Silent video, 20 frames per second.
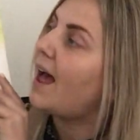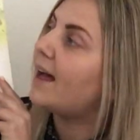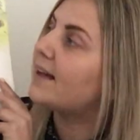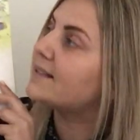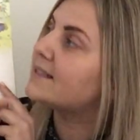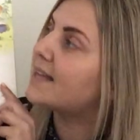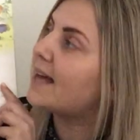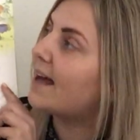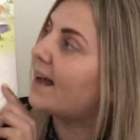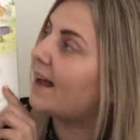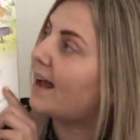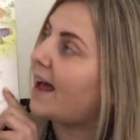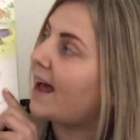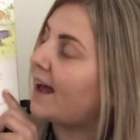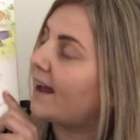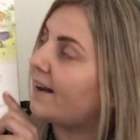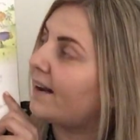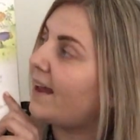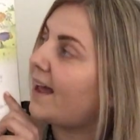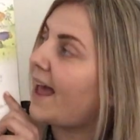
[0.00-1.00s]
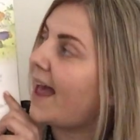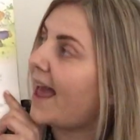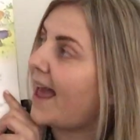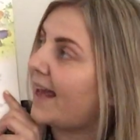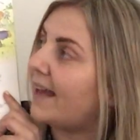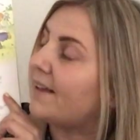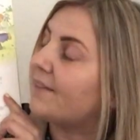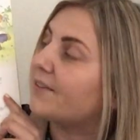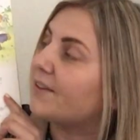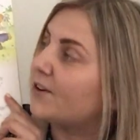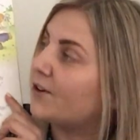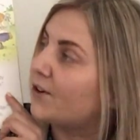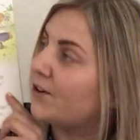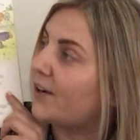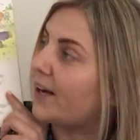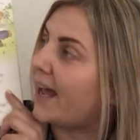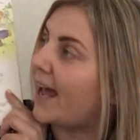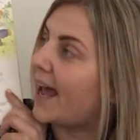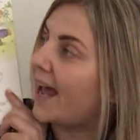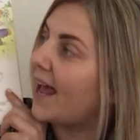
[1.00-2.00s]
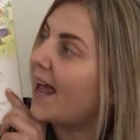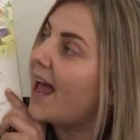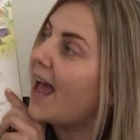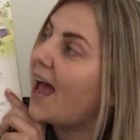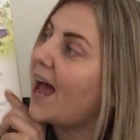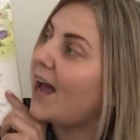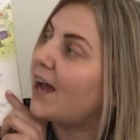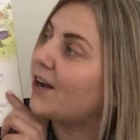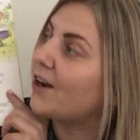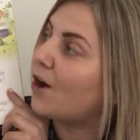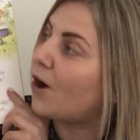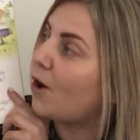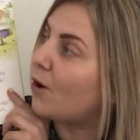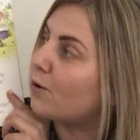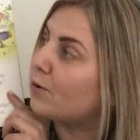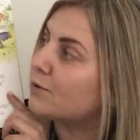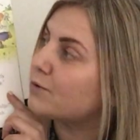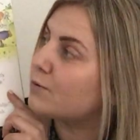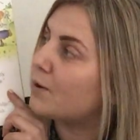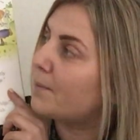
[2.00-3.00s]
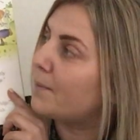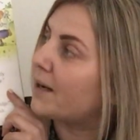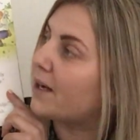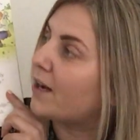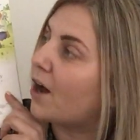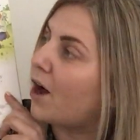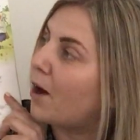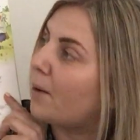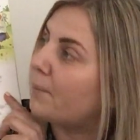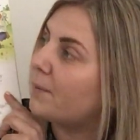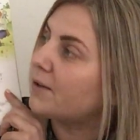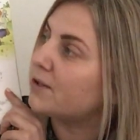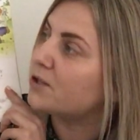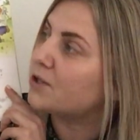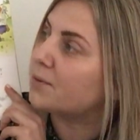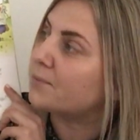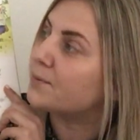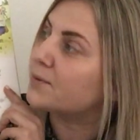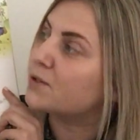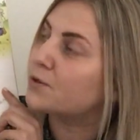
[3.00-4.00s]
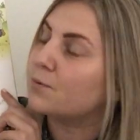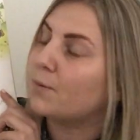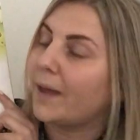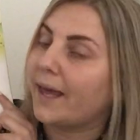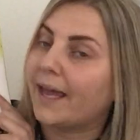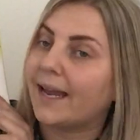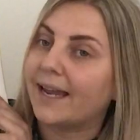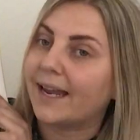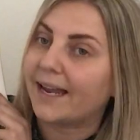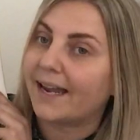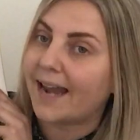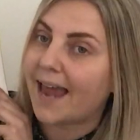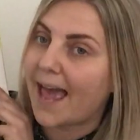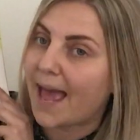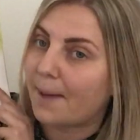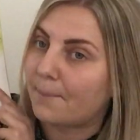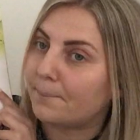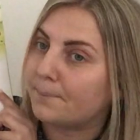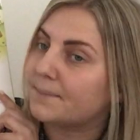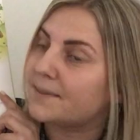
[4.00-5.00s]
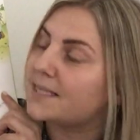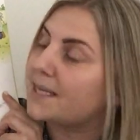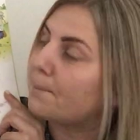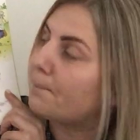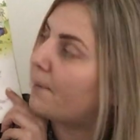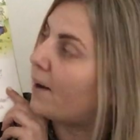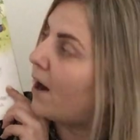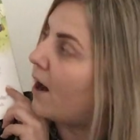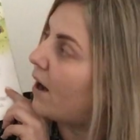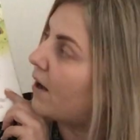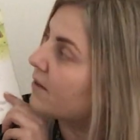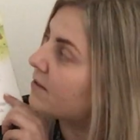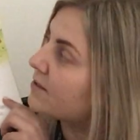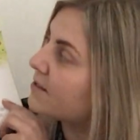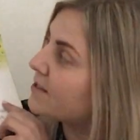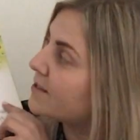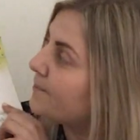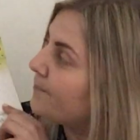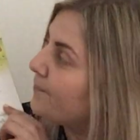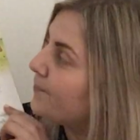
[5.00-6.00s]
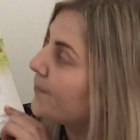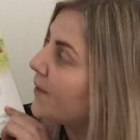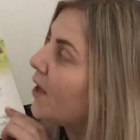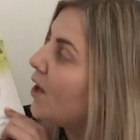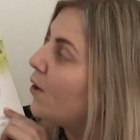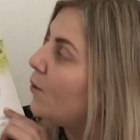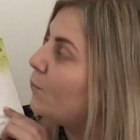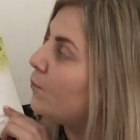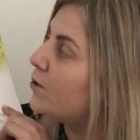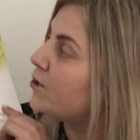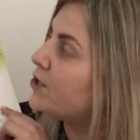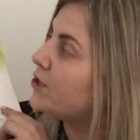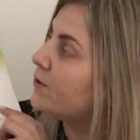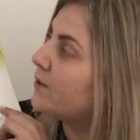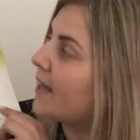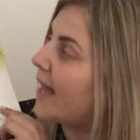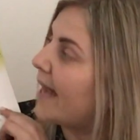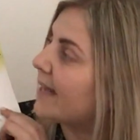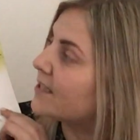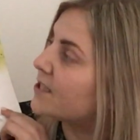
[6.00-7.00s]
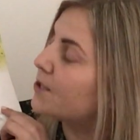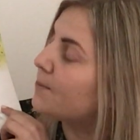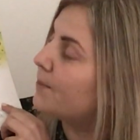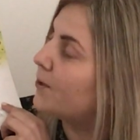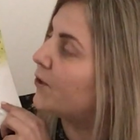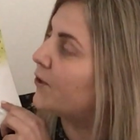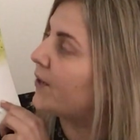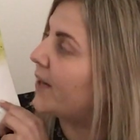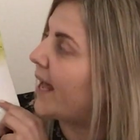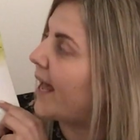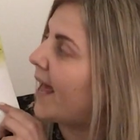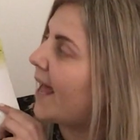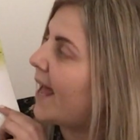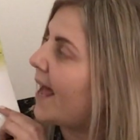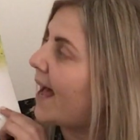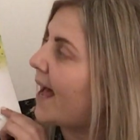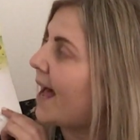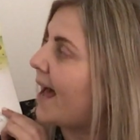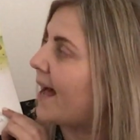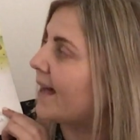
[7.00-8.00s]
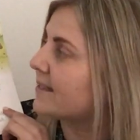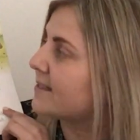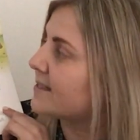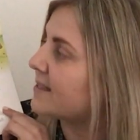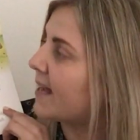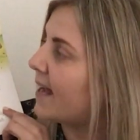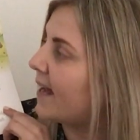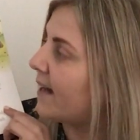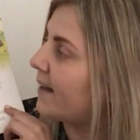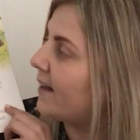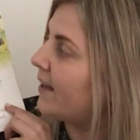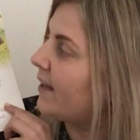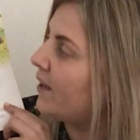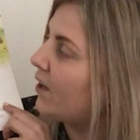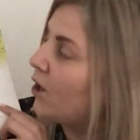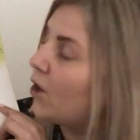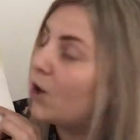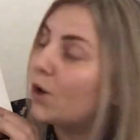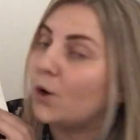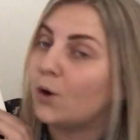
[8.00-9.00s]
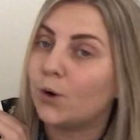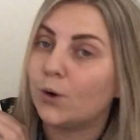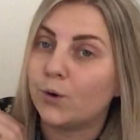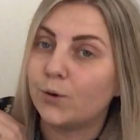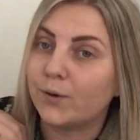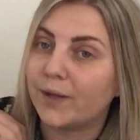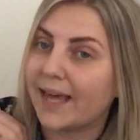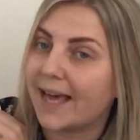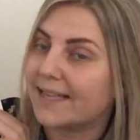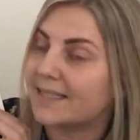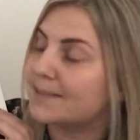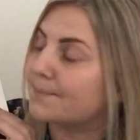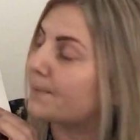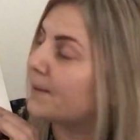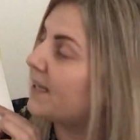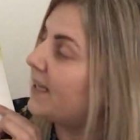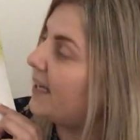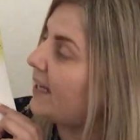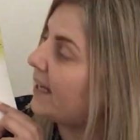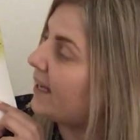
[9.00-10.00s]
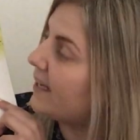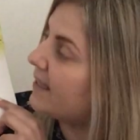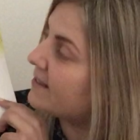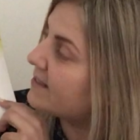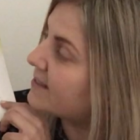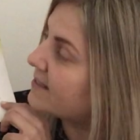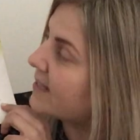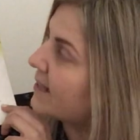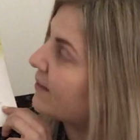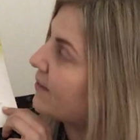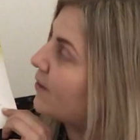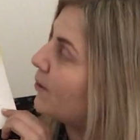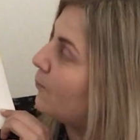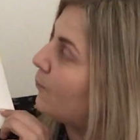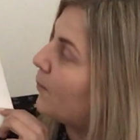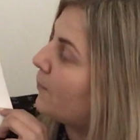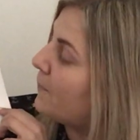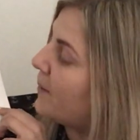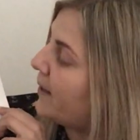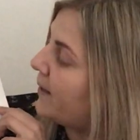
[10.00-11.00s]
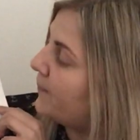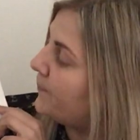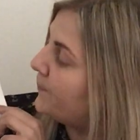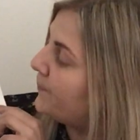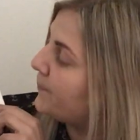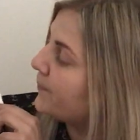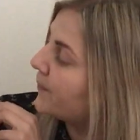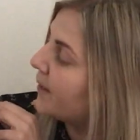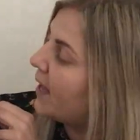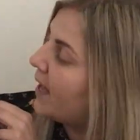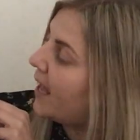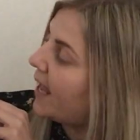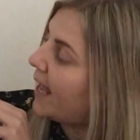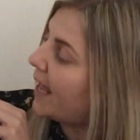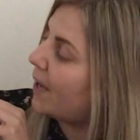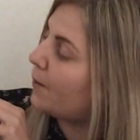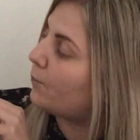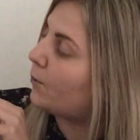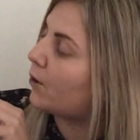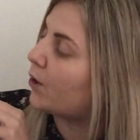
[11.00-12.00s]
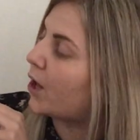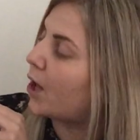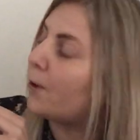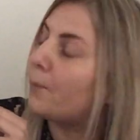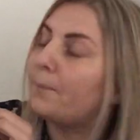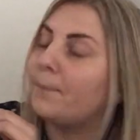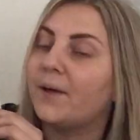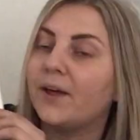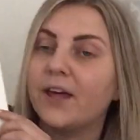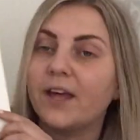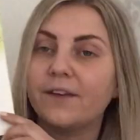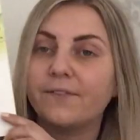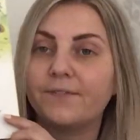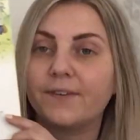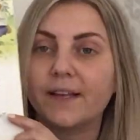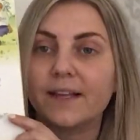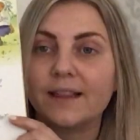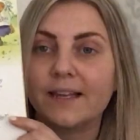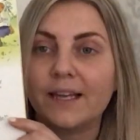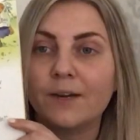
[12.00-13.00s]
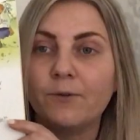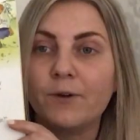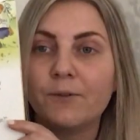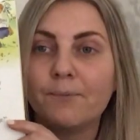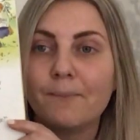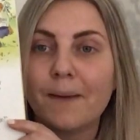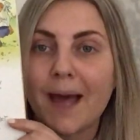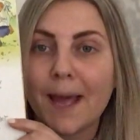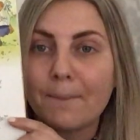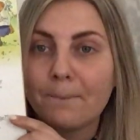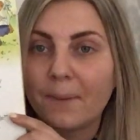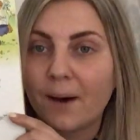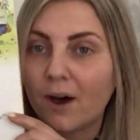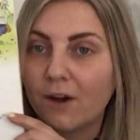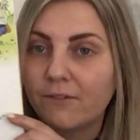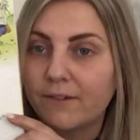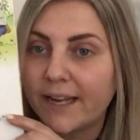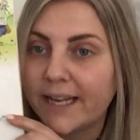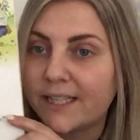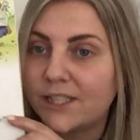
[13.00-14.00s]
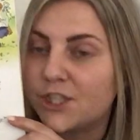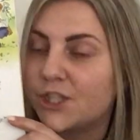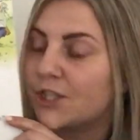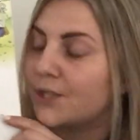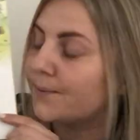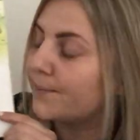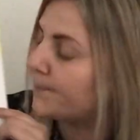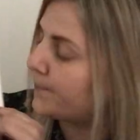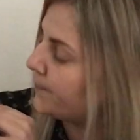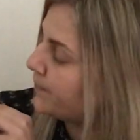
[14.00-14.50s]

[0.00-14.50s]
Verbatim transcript: As H Hannah ate the honey, an old woman hobbled up swinging an empty pot. Would you like some honey? asked Hannah. Oh, yes, please, said the woman. It will go perfectly with my porridge.